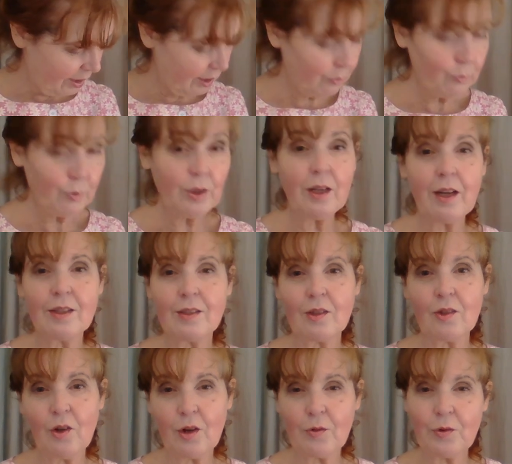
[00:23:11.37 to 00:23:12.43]
I realize a
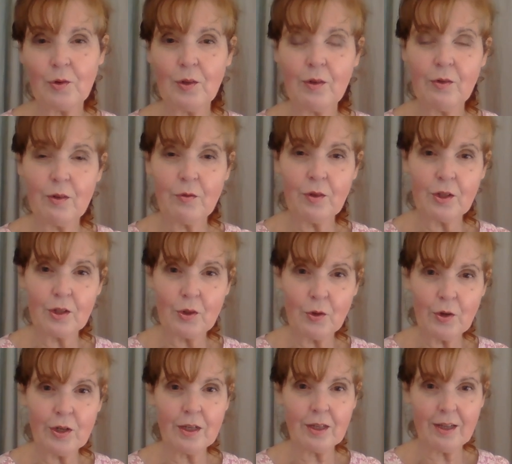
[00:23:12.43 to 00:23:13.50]
lot of you live in
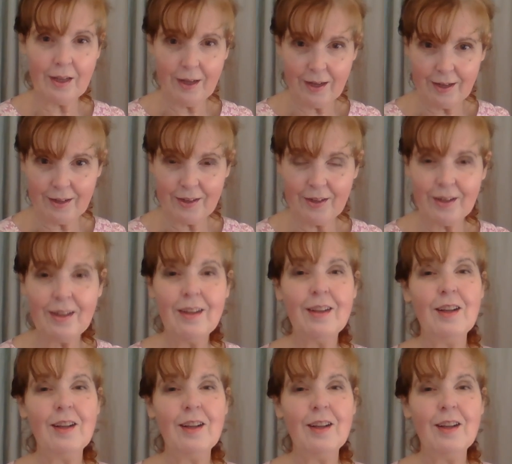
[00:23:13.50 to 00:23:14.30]
Victoria, Canada,